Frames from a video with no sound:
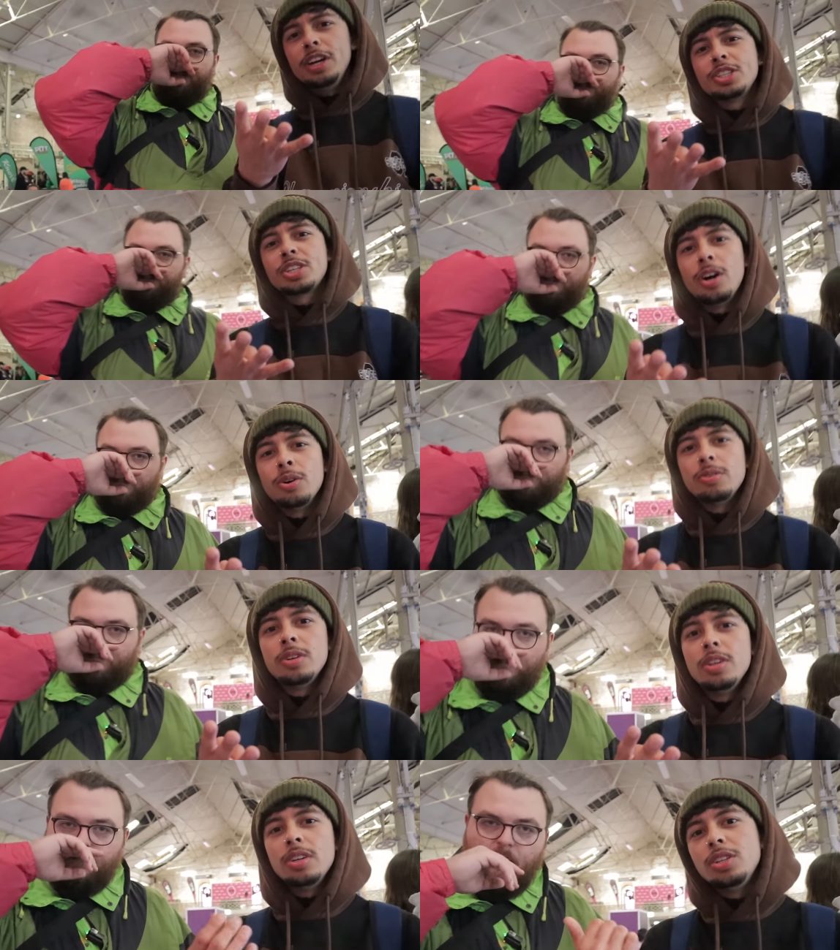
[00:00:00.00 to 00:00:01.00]
Speaker 1: years ago.
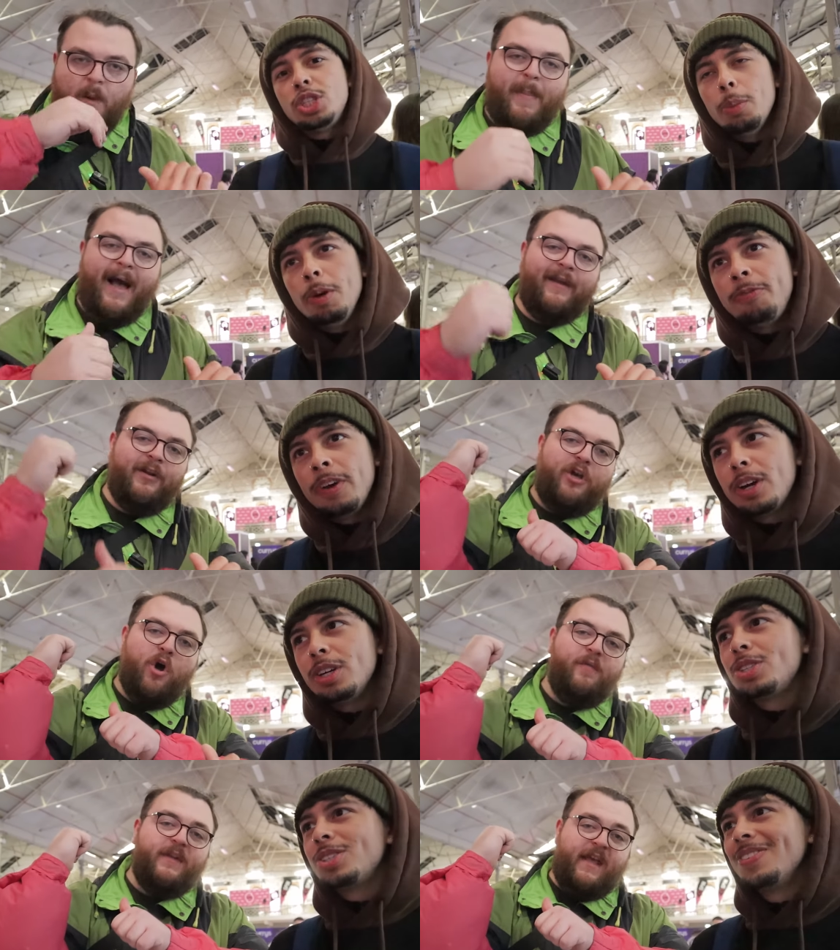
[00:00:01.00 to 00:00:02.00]
Chubby Back in
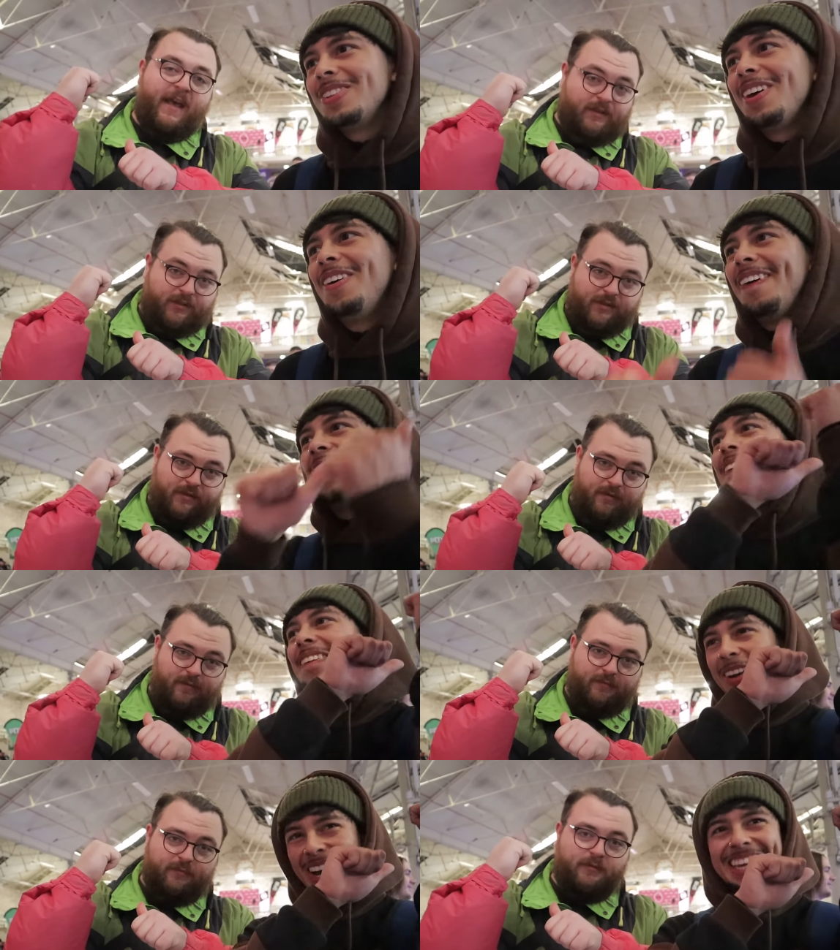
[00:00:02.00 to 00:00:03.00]
fingers. the COVID days.
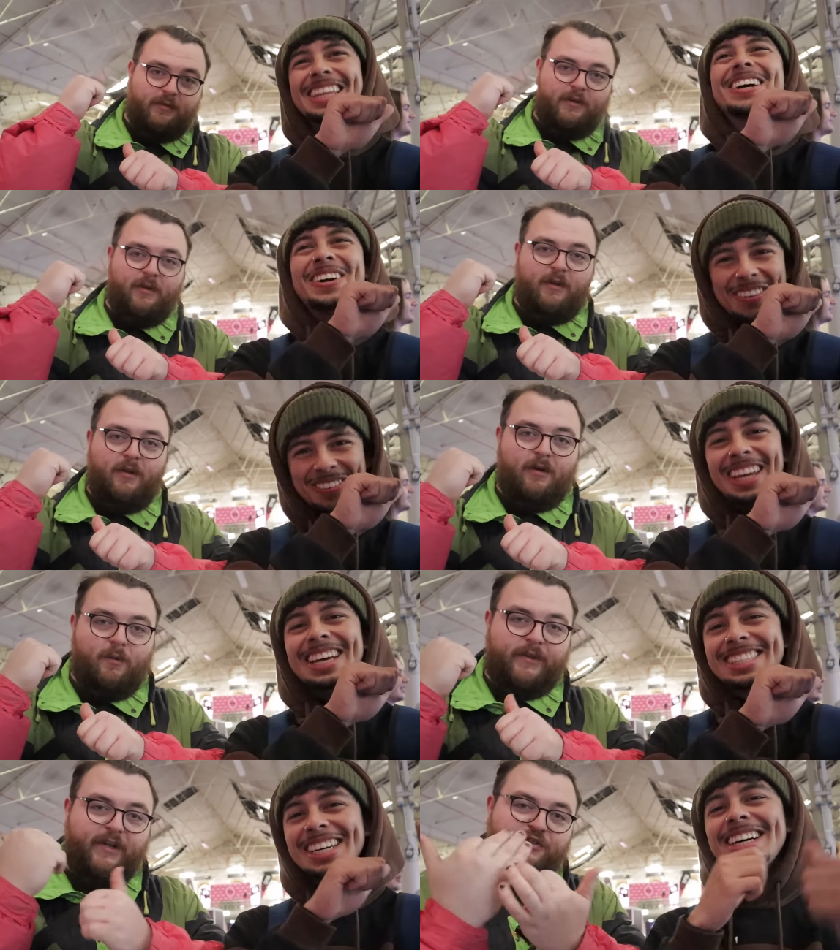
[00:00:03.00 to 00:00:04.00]
COVID
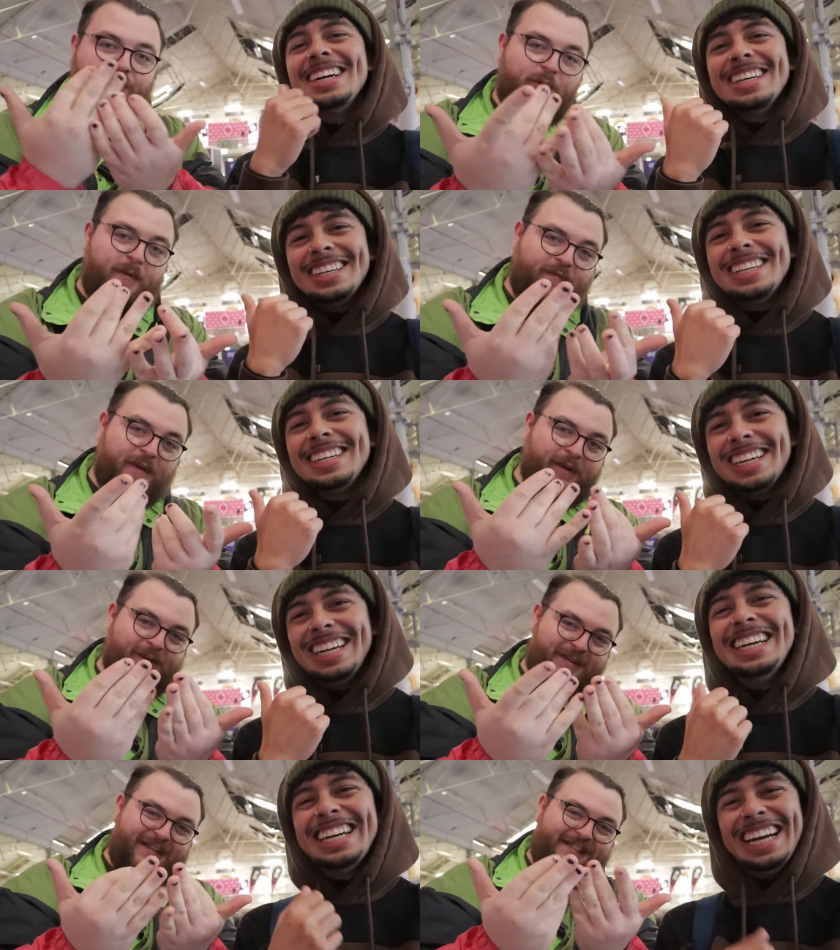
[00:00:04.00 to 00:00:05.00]
in. With these chubby fingers.